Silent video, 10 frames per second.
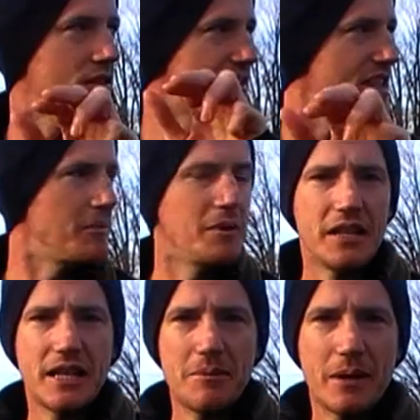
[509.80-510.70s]
Send me
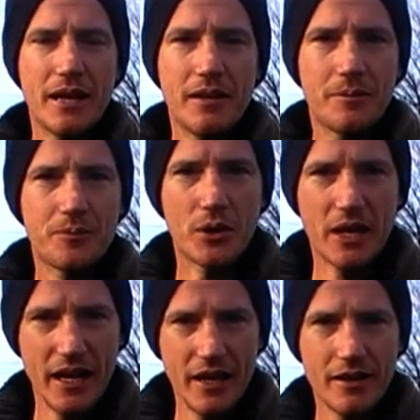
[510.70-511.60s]
an email,
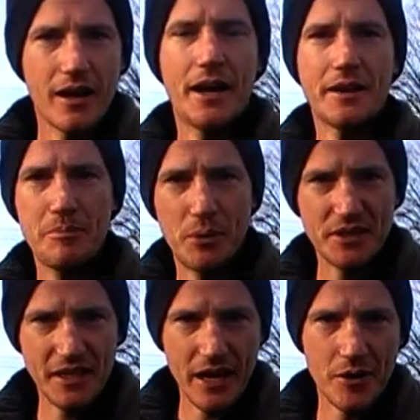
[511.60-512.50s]
okay? And I'll put
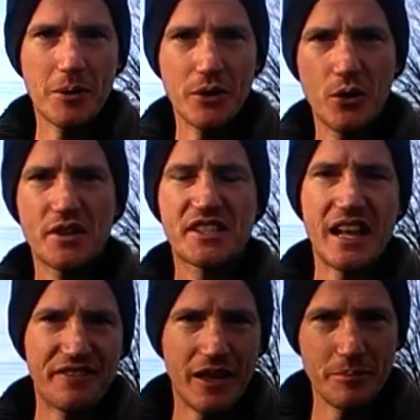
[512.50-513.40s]
together my own
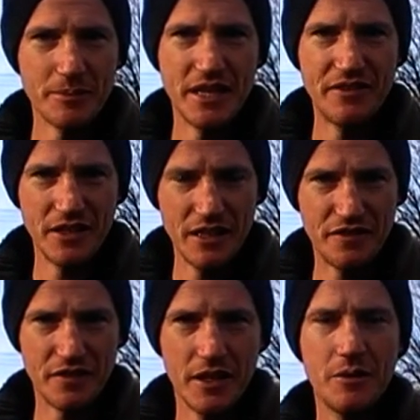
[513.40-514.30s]
self-help DVD
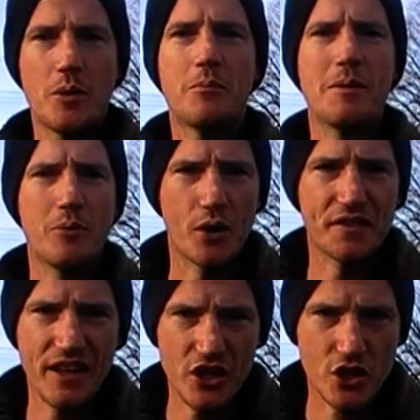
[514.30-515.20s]
for you with my
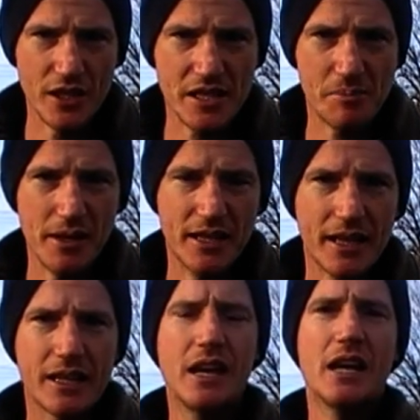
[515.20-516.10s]
motivational
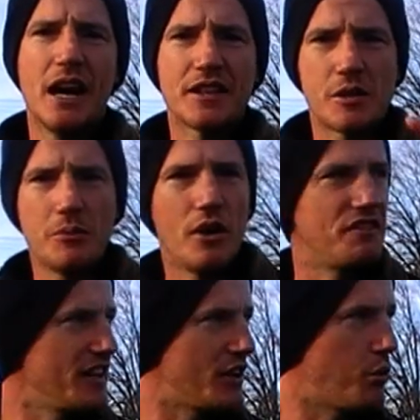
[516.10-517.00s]
speaking and some
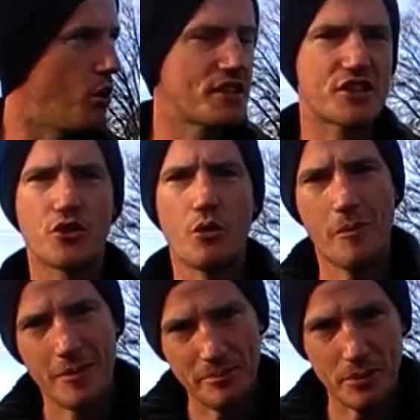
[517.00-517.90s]
lovely quotes
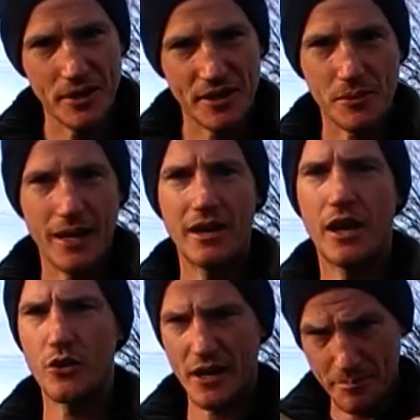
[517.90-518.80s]
throughout my book as well. I'll
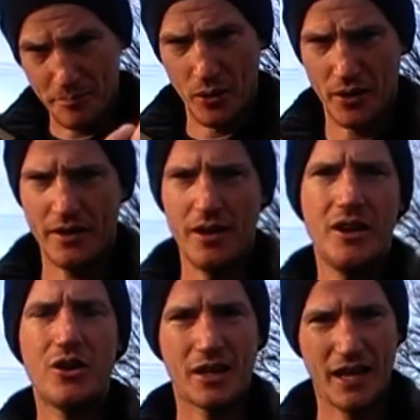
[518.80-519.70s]
write a book,
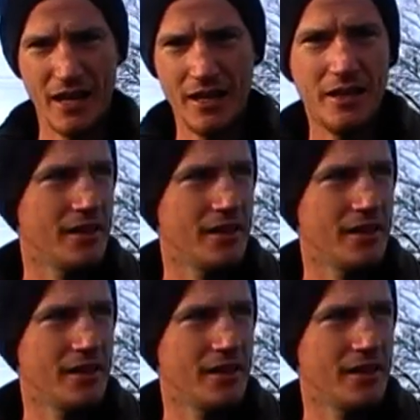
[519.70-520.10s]
okay?